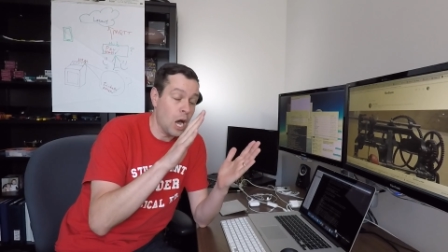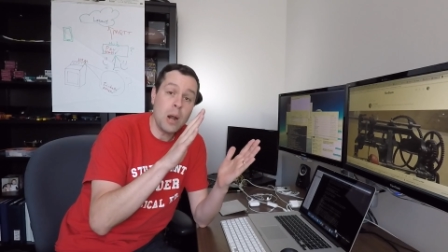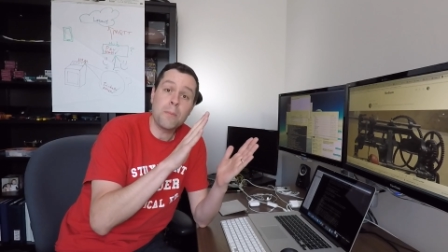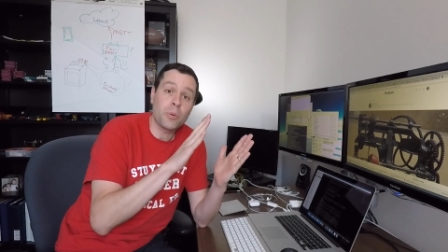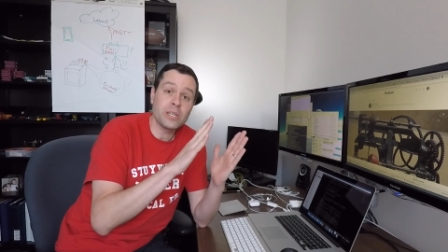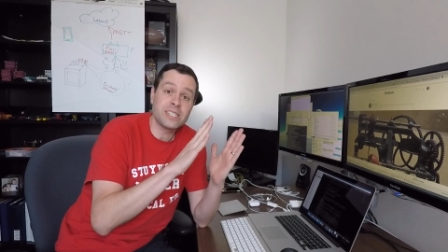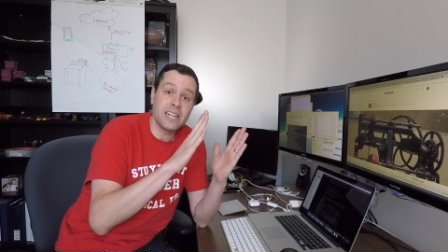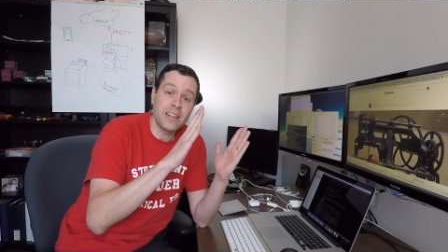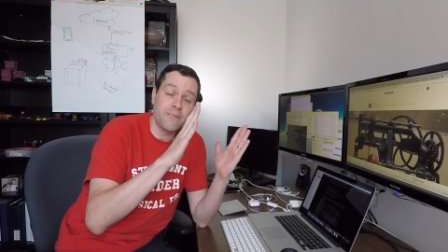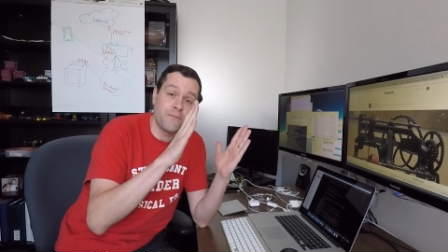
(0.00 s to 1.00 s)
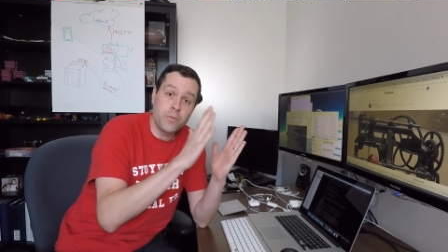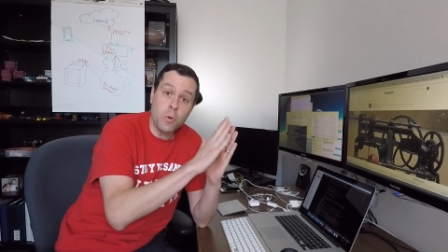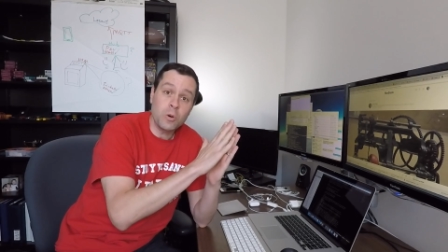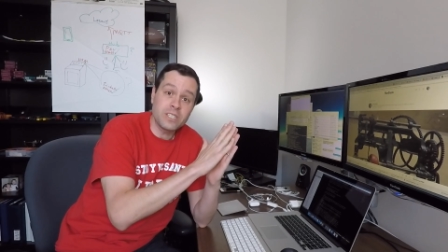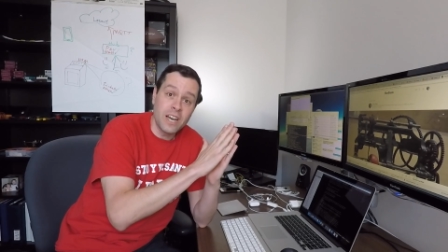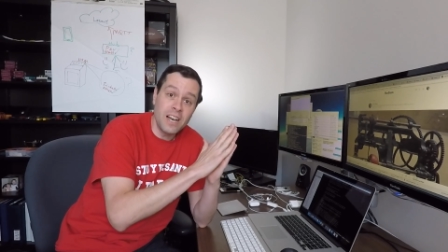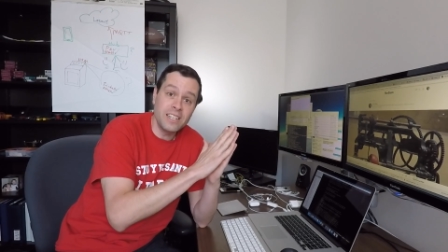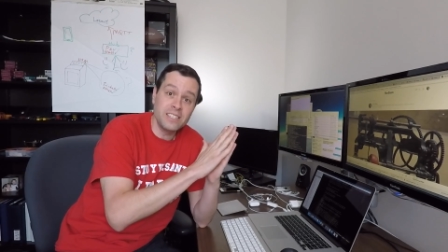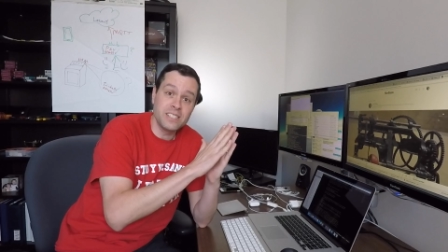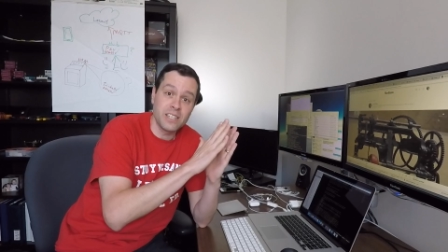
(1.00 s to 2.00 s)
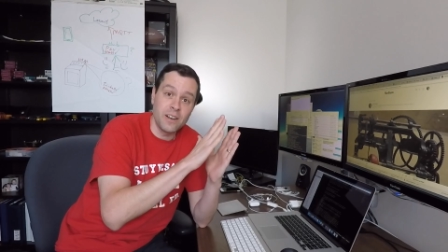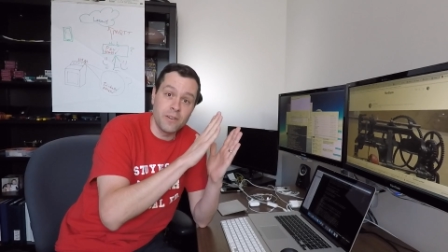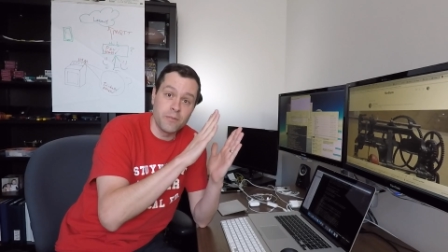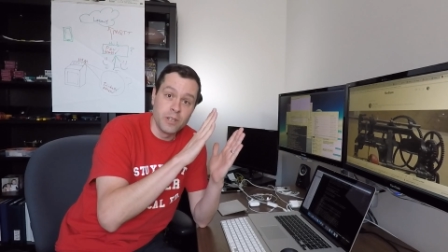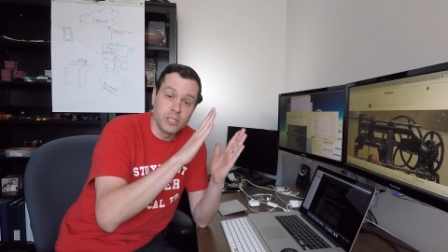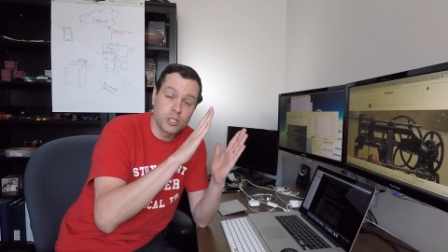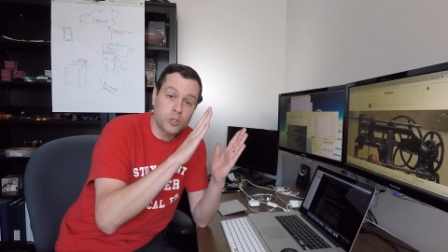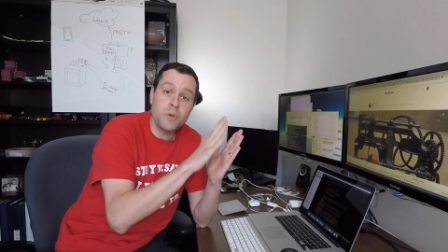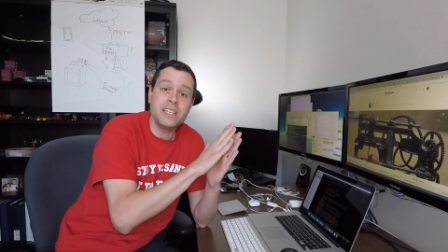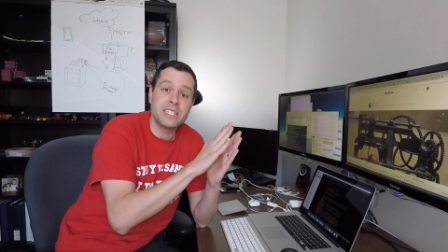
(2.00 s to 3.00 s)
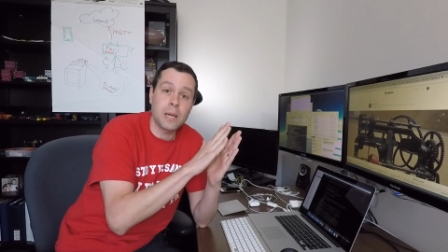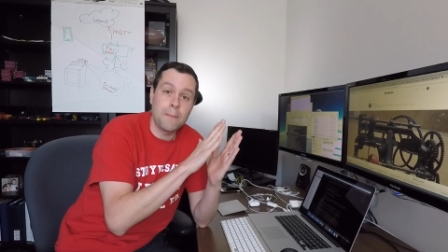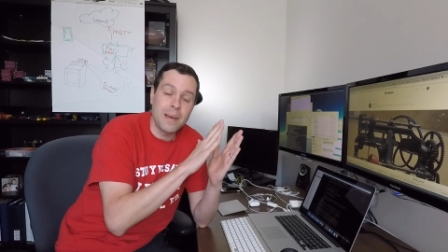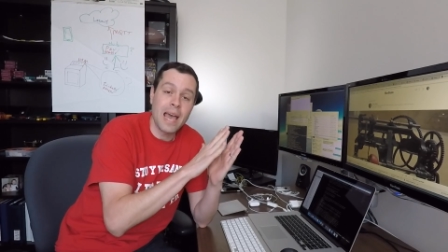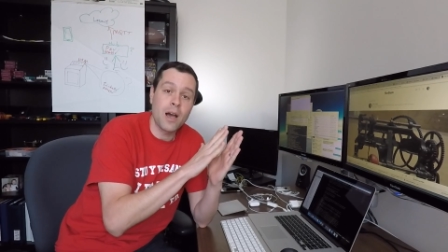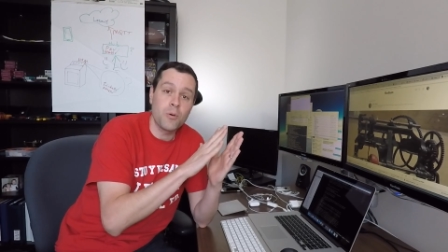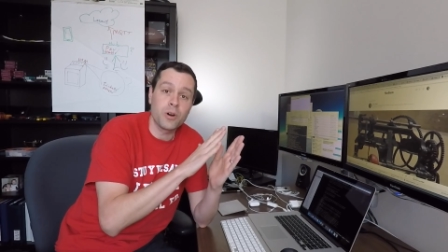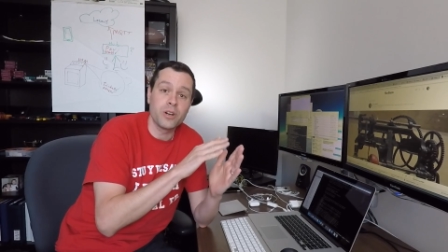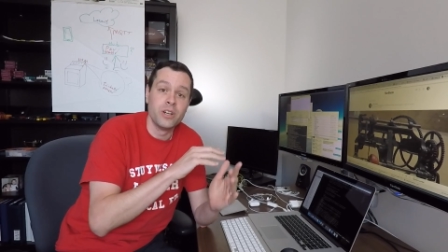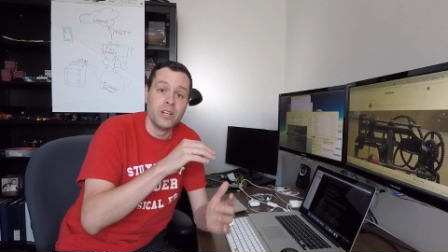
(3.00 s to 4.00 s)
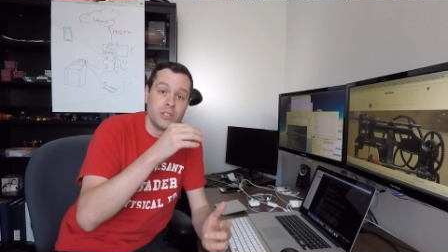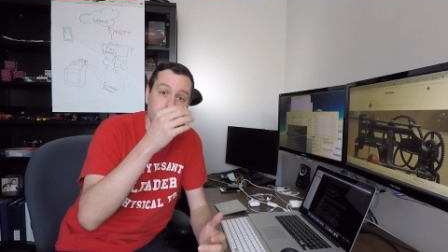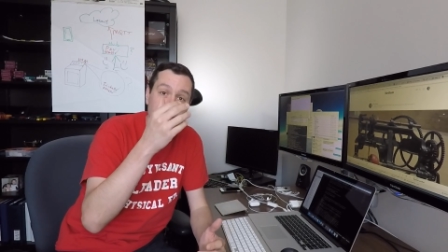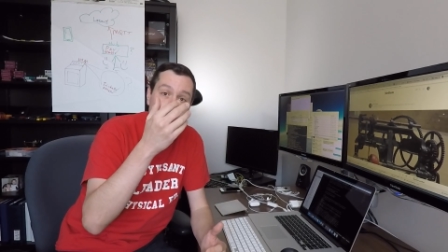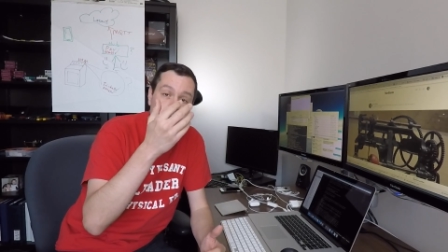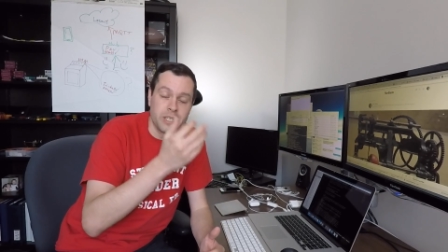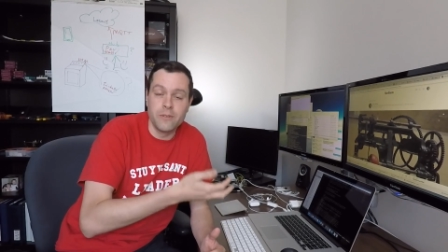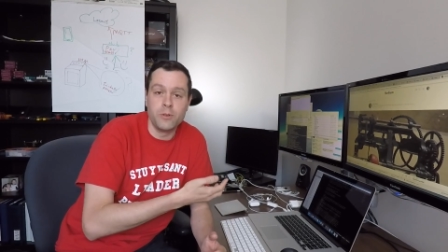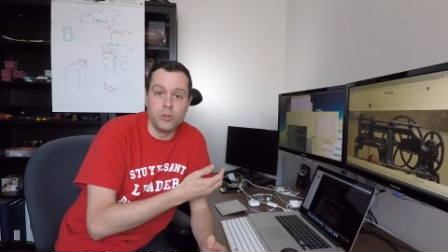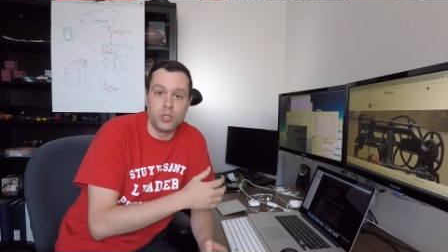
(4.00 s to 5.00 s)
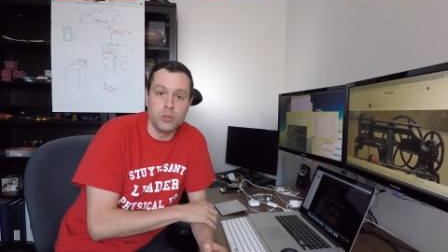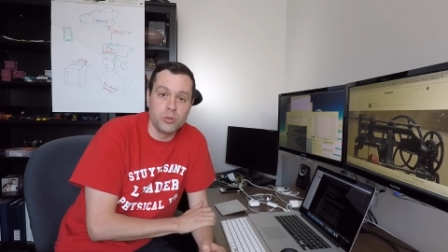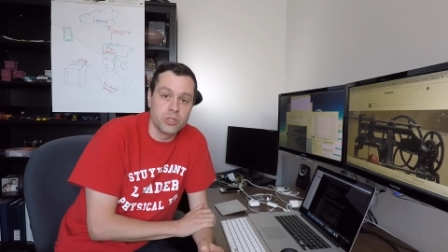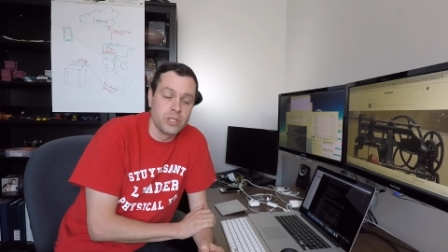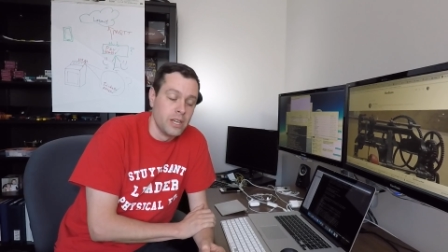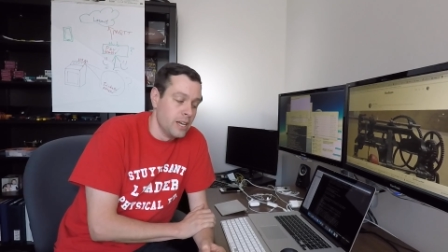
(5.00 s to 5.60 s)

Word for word: unprecedented four tons of squeezing power to give you juice.